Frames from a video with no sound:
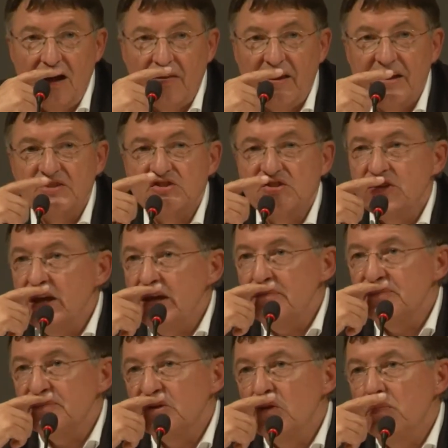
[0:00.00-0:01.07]
that
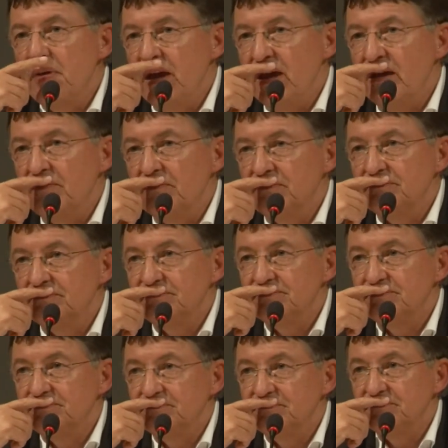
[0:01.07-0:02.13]
seem to be
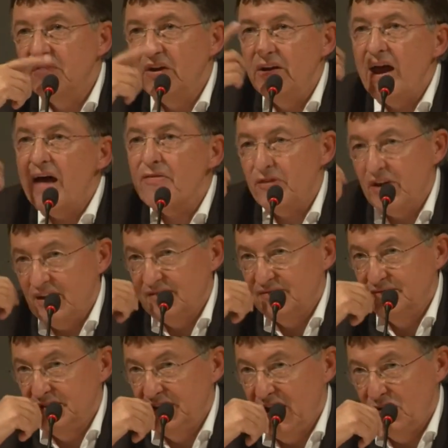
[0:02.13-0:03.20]
nothing
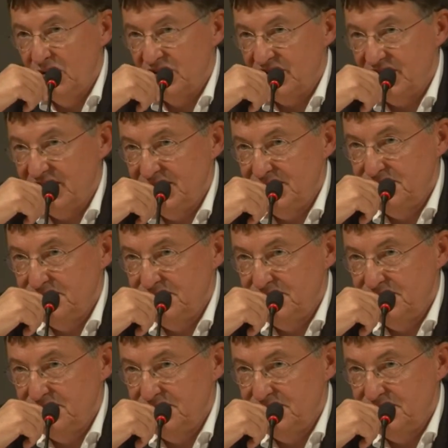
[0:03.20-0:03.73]
nowadays.